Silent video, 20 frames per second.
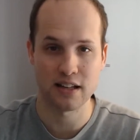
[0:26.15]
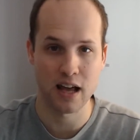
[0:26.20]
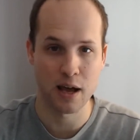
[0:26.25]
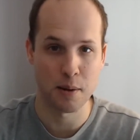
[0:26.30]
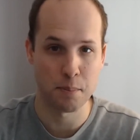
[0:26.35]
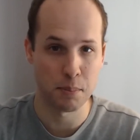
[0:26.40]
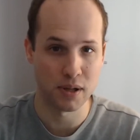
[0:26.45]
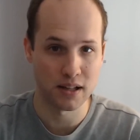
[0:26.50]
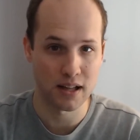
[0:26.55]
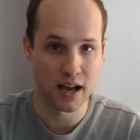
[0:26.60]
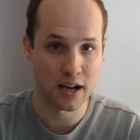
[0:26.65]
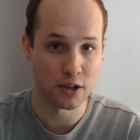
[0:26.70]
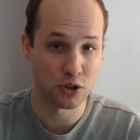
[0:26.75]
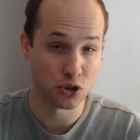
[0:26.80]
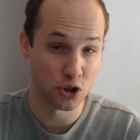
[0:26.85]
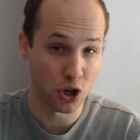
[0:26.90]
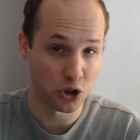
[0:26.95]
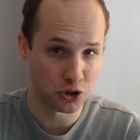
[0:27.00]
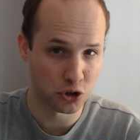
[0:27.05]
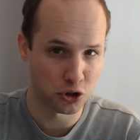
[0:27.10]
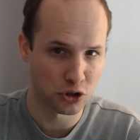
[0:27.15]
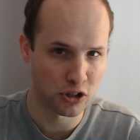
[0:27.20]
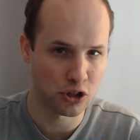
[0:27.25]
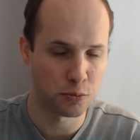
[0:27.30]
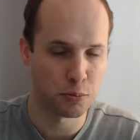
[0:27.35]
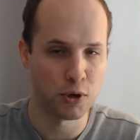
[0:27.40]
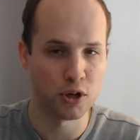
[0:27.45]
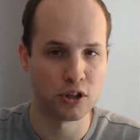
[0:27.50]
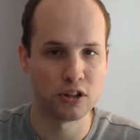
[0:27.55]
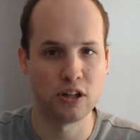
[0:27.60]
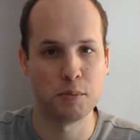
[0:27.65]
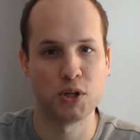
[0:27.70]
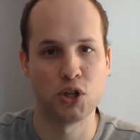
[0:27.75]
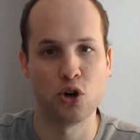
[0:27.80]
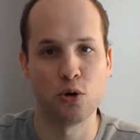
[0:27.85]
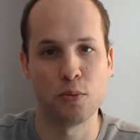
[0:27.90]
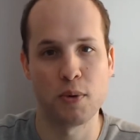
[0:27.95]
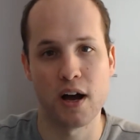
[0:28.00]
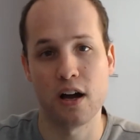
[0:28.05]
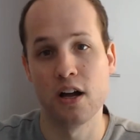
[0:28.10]
apply not only to pot limit
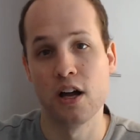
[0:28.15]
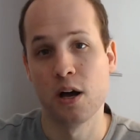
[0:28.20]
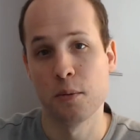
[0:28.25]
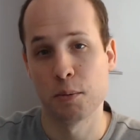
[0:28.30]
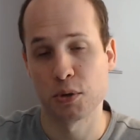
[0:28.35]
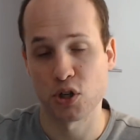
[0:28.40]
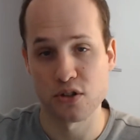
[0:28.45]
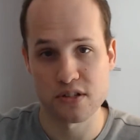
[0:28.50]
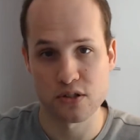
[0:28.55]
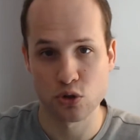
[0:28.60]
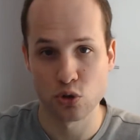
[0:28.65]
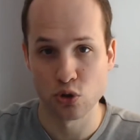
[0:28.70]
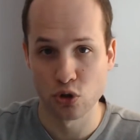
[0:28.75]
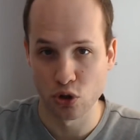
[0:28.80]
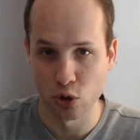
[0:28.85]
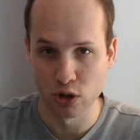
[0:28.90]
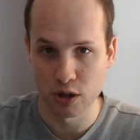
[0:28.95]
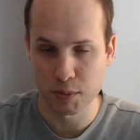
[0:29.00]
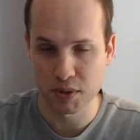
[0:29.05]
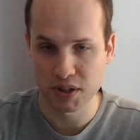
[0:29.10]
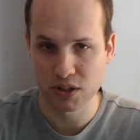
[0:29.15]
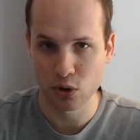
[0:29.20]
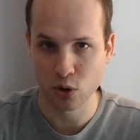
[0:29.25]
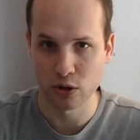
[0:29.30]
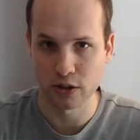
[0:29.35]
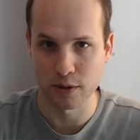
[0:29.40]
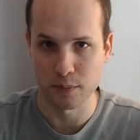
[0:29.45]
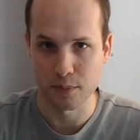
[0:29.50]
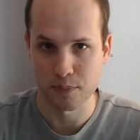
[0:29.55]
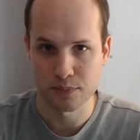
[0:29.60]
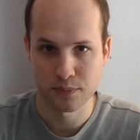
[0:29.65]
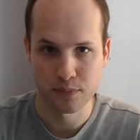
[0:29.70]
OMA but also to no limit hold'em.